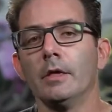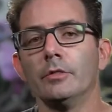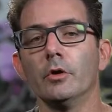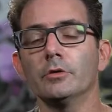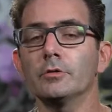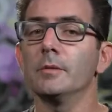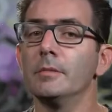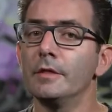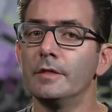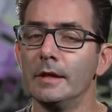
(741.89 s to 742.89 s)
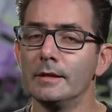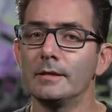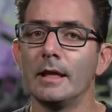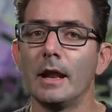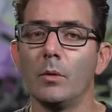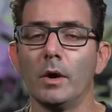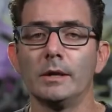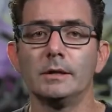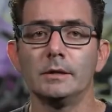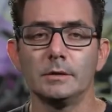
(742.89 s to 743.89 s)
Those are some of the things that I
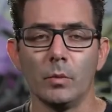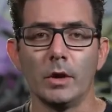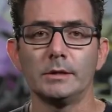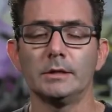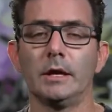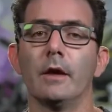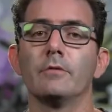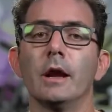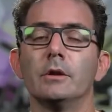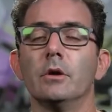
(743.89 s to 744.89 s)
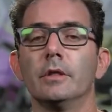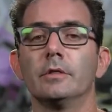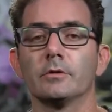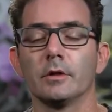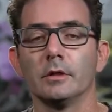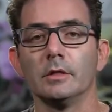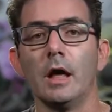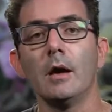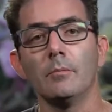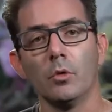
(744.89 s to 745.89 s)
wanted to cover. I know that there's a
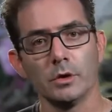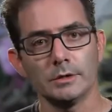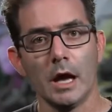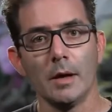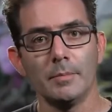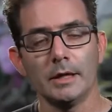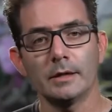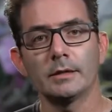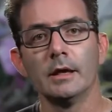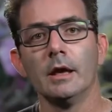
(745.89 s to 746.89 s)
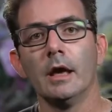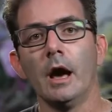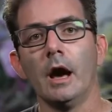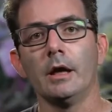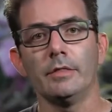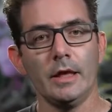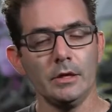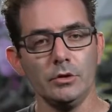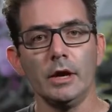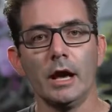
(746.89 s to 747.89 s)
lot more topics
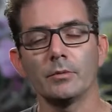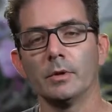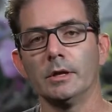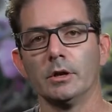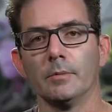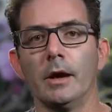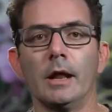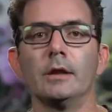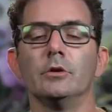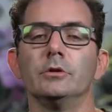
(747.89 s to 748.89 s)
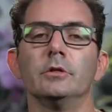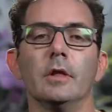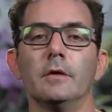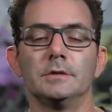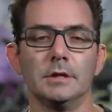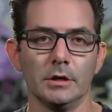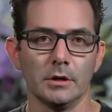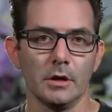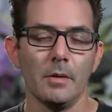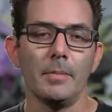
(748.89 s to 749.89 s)
that you guys want to hear about. I know you'd love to
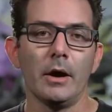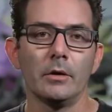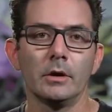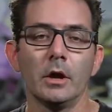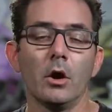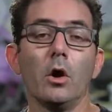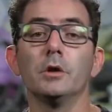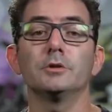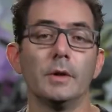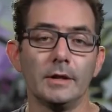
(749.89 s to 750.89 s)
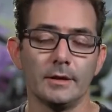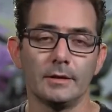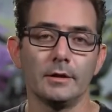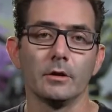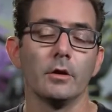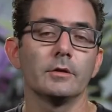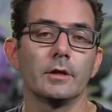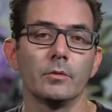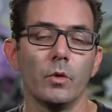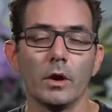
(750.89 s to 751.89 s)
hear about all 26
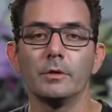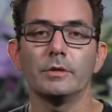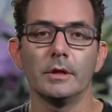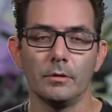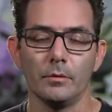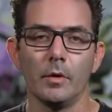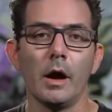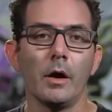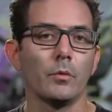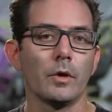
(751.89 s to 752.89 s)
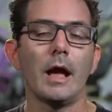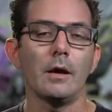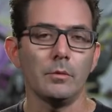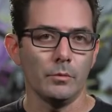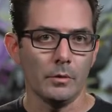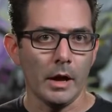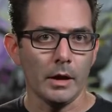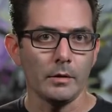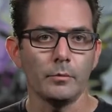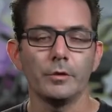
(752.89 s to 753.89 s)
heroes and where we think we're at
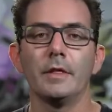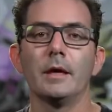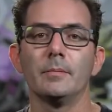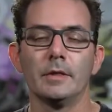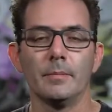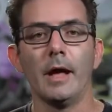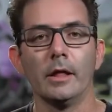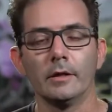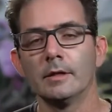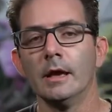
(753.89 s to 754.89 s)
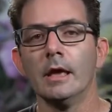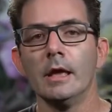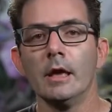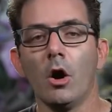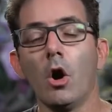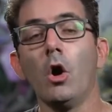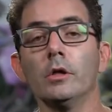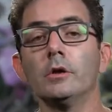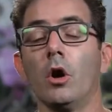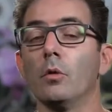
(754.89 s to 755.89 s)
with them in the balance.
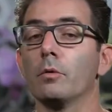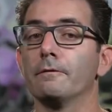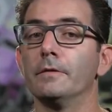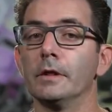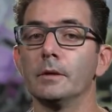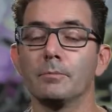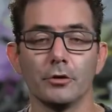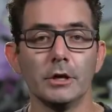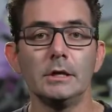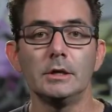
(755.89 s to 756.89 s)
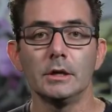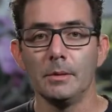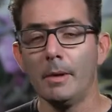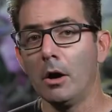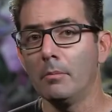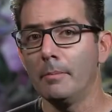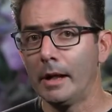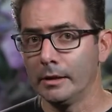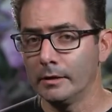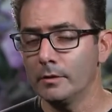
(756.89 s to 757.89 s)
All in all, we're feeling pretty good about
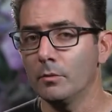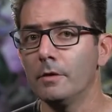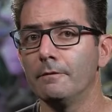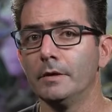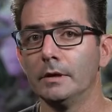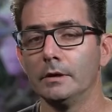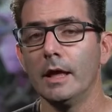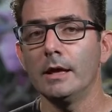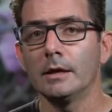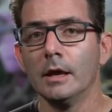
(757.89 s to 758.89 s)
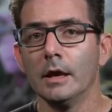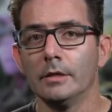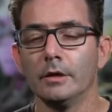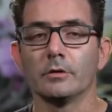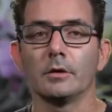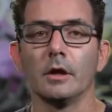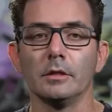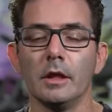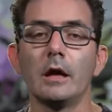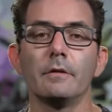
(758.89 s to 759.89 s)
balance. We feel like there's a
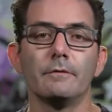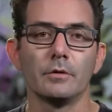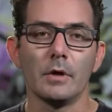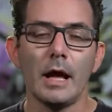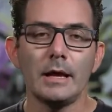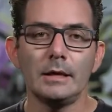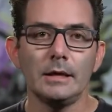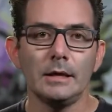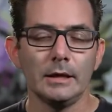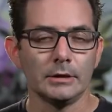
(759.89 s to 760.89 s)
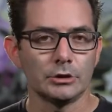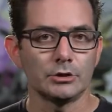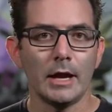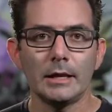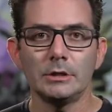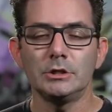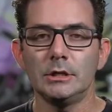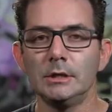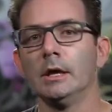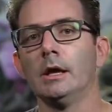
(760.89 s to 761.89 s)
lot of variety in
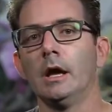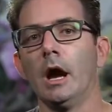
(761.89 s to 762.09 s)
strategy.